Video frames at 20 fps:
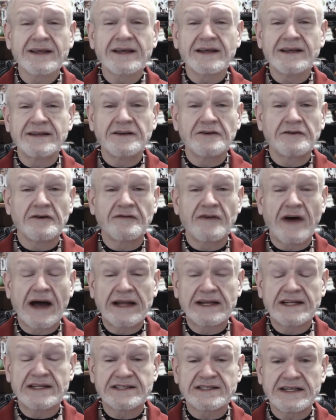you will
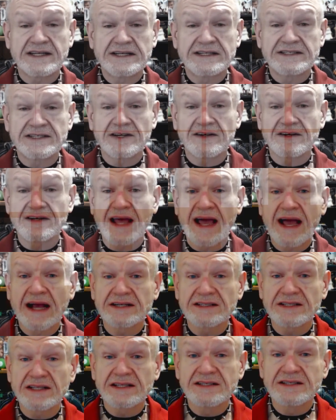find it's easier to
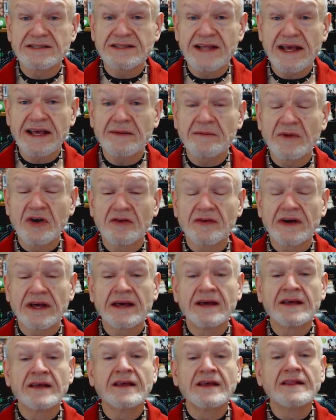actually stay
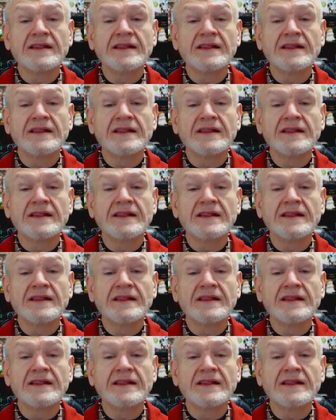moving